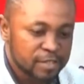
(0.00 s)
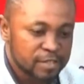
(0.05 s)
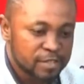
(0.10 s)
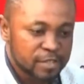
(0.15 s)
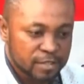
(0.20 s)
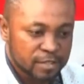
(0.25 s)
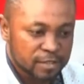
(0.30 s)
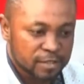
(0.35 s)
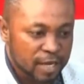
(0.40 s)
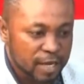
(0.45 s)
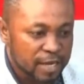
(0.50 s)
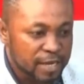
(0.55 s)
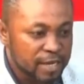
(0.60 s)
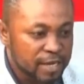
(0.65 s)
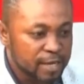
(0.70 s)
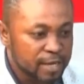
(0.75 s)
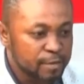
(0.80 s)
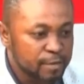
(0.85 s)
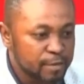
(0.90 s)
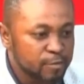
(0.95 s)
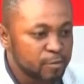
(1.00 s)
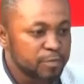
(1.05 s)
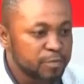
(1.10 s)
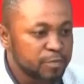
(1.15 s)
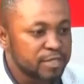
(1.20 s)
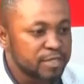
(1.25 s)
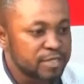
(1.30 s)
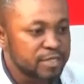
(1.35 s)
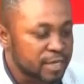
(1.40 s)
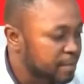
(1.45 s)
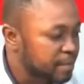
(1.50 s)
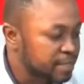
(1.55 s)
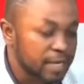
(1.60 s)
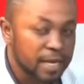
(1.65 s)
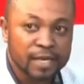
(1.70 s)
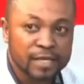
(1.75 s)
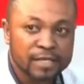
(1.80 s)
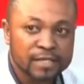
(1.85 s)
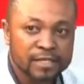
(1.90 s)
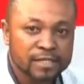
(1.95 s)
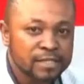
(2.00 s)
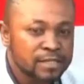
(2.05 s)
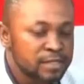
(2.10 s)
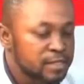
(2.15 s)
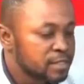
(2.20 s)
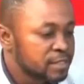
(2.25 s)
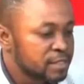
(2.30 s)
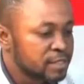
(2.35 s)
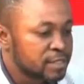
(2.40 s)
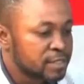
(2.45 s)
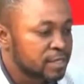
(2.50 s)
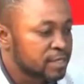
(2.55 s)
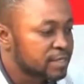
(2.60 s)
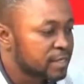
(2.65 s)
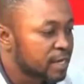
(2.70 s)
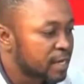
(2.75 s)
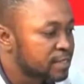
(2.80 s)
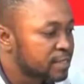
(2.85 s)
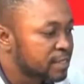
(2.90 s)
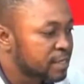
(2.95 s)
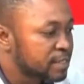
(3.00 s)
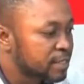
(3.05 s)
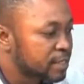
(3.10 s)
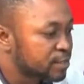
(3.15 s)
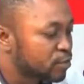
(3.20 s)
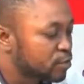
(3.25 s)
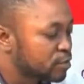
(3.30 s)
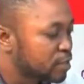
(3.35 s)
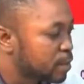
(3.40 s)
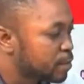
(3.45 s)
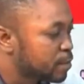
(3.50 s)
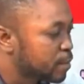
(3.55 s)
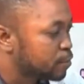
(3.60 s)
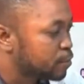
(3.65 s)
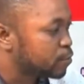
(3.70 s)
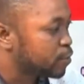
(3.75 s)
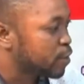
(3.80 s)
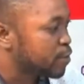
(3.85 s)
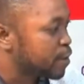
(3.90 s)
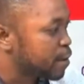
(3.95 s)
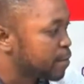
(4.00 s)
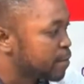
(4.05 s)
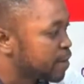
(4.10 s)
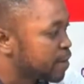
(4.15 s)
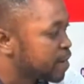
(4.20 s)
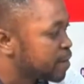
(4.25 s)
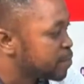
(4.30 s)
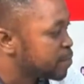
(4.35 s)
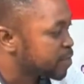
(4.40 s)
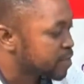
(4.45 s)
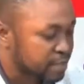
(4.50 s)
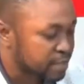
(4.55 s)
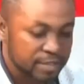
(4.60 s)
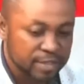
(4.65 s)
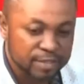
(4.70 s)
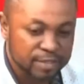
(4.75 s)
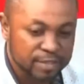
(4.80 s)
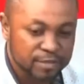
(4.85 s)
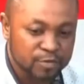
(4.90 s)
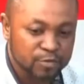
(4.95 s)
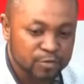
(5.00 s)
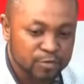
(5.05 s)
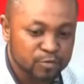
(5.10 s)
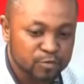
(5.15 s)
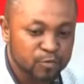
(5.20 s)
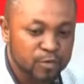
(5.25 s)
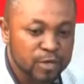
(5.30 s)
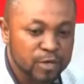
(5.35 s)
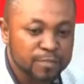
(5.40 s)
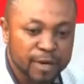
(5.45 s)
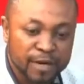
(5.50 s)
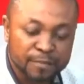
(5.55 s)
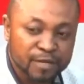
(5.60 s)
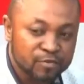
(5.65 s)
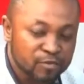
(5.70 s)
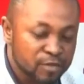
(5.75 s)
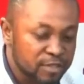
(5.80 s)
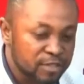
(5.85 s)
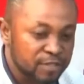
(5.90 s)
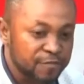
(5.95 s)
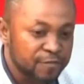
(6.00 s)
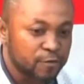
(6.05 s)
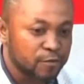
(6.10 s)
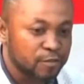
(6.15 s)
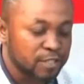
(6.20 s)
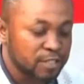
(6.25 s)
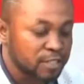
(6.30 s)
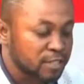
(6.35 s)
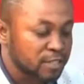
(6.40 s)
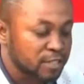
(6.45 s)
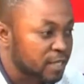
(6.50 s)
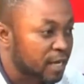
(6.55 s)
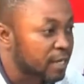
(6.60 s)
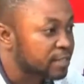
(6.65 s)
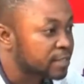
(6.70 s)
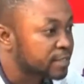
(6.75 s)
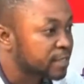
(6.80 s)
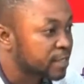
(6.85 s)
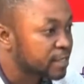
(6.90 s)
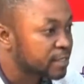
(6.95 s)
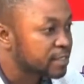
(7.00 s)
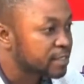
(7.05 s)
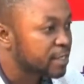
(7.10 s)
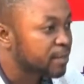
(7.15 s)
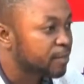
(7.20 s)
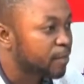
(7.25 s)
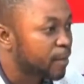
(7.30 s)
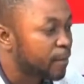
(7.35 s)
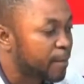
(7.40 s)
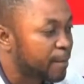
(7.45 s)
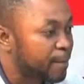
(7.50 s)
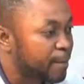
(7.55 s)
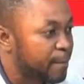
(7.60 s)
Naemu Bindiye, Masa. Yes, I said Dr. Mahmoud Bawumia be president way back by 2014. I tell you, papa.